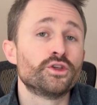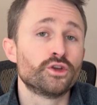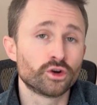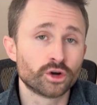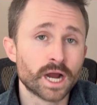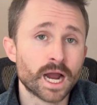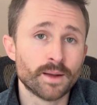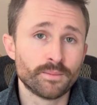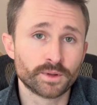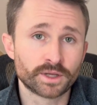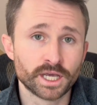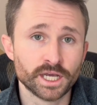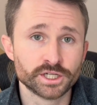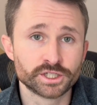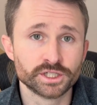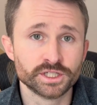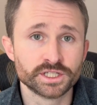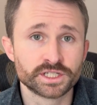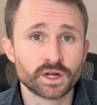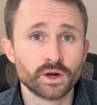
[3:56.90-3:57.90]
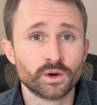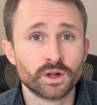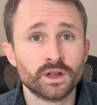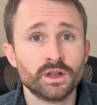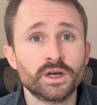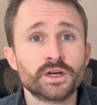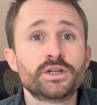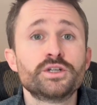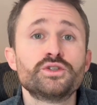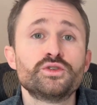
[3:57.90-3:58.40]
your application is going to
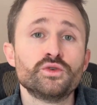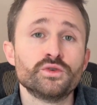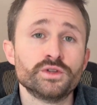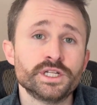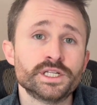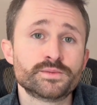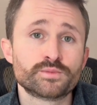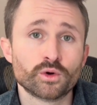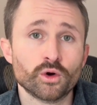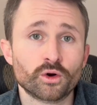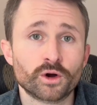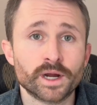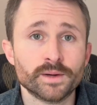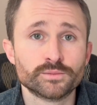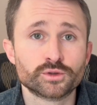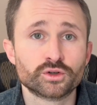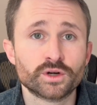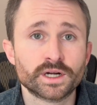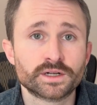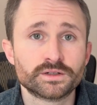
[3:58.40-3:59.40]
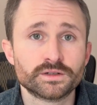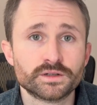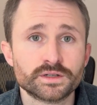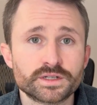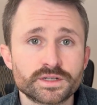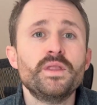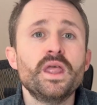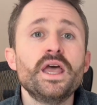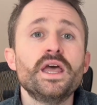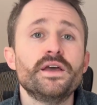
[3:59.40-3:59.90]
look to these program
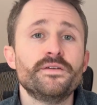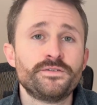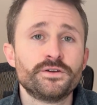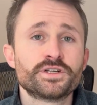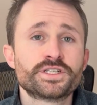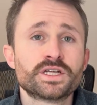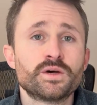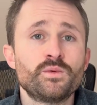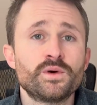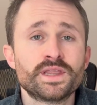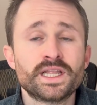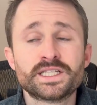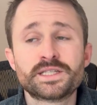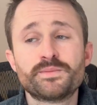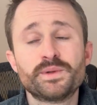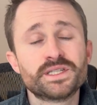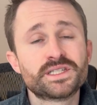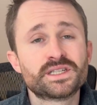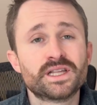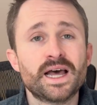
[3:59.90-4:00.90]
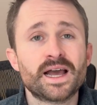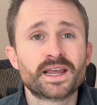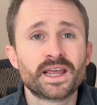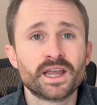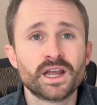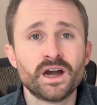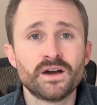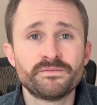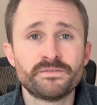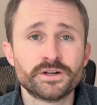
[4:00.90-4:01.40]
directors. If you're someone that's been
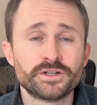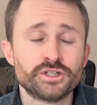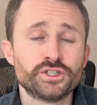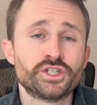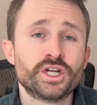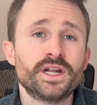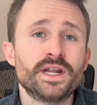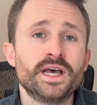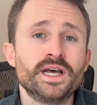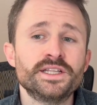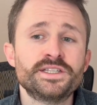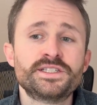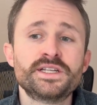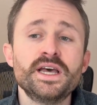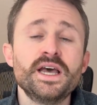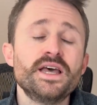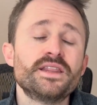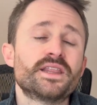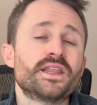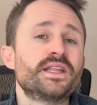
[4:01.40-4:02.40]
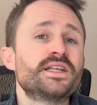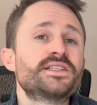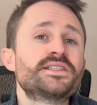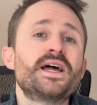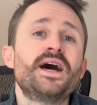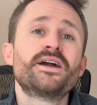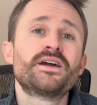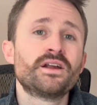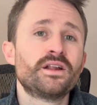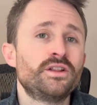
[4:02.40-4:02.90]
slacking off on your gen eds, then it's
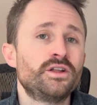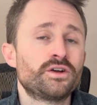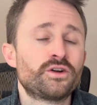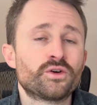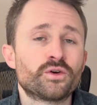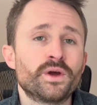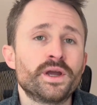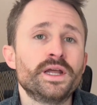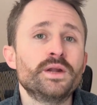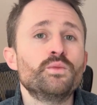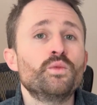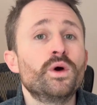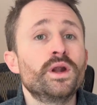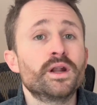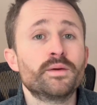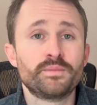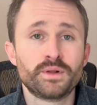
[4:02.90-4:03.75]
not going to look great when